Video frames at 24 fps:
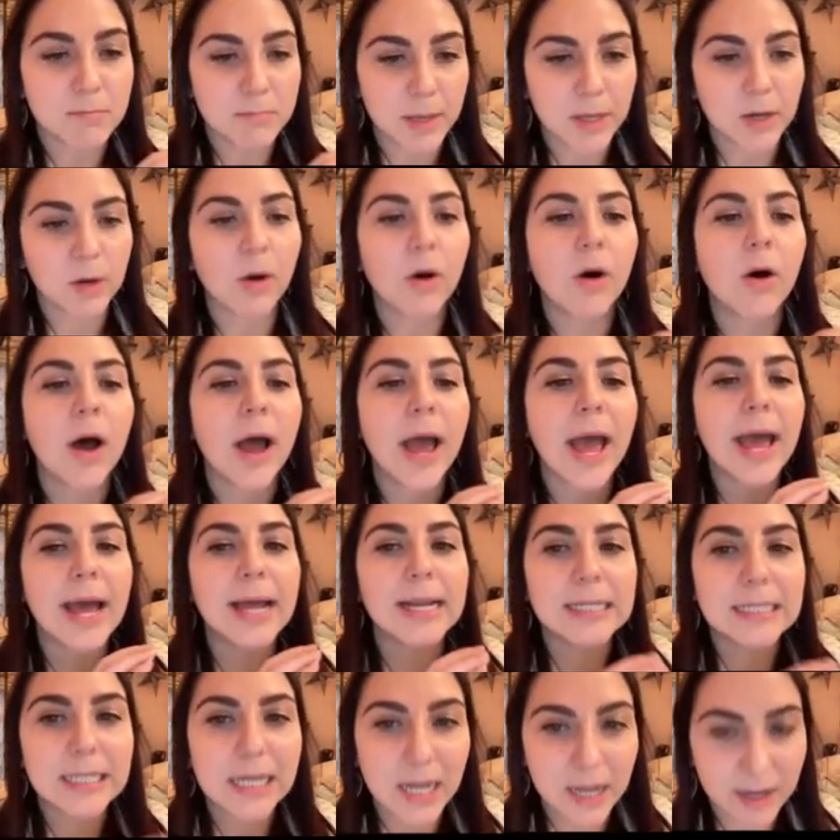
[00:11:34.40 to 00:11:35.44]
middle
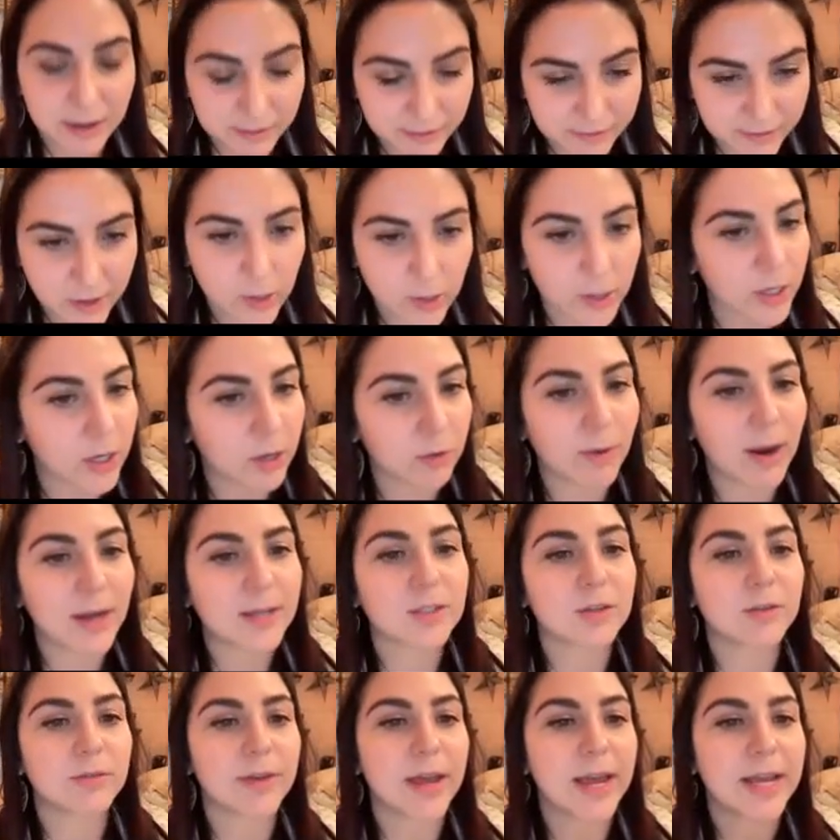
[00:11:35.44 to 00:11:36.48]
and inferior
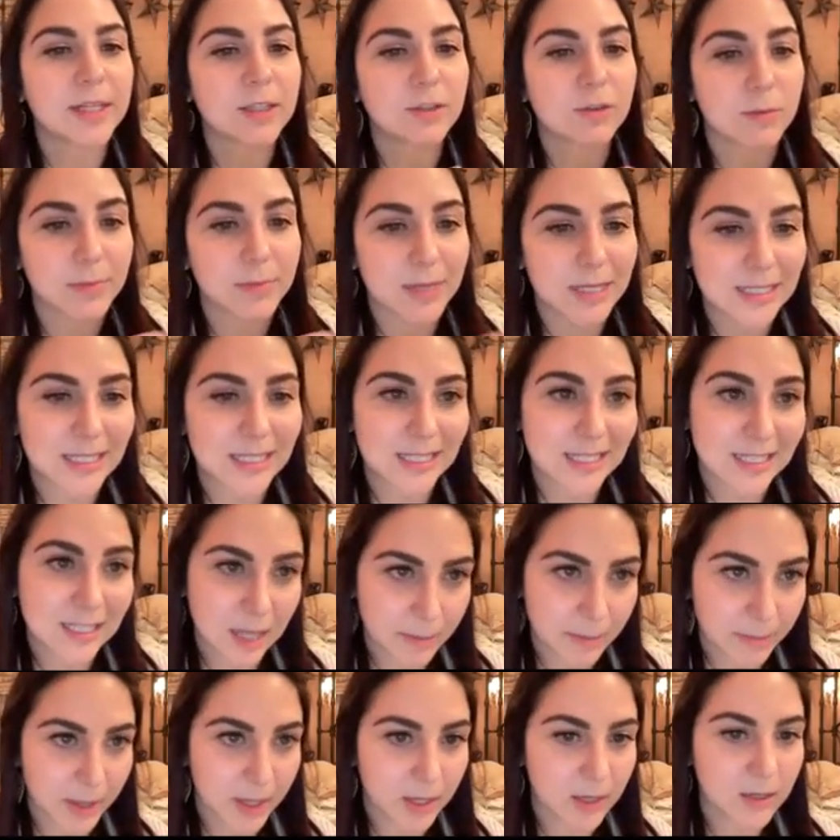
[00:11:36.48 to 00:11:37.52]
rectal veins from the
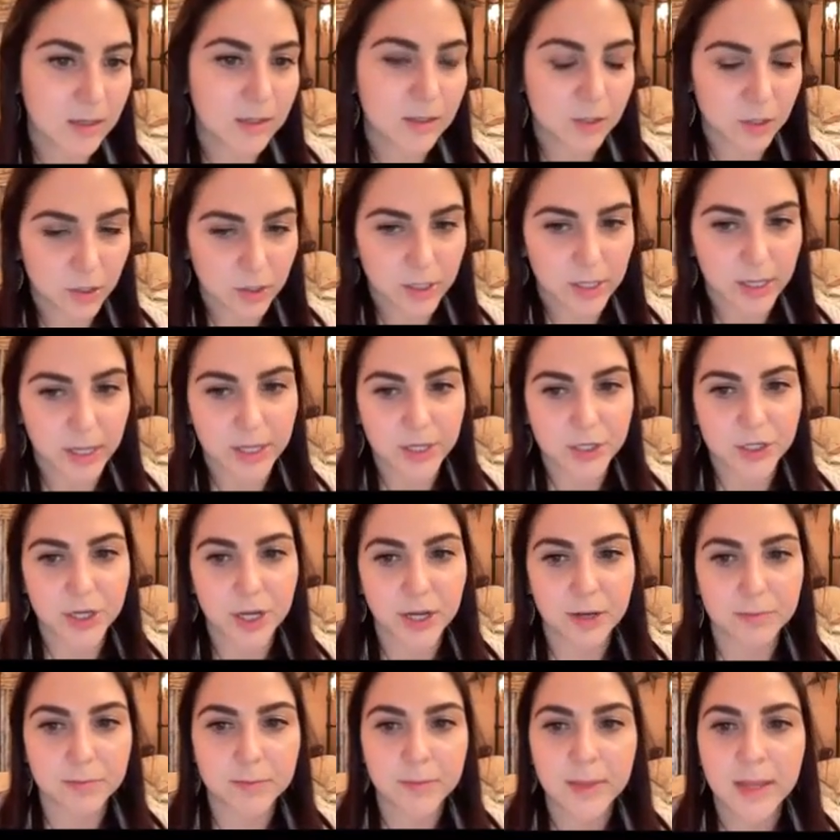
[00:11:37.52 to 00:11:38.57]
systemic
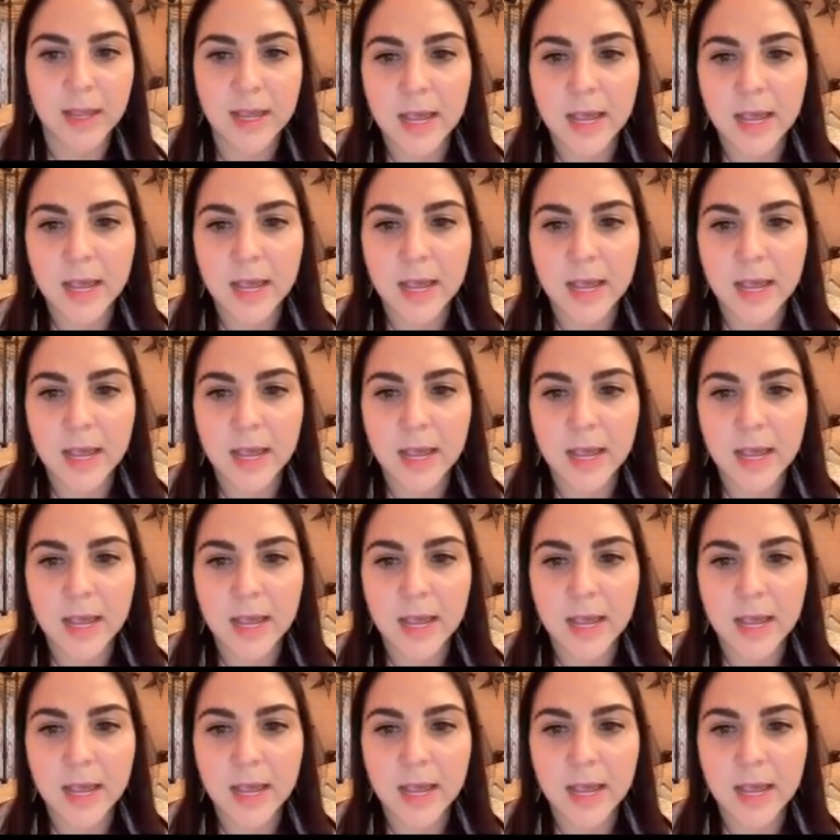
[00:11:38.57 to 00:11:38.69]
circulation.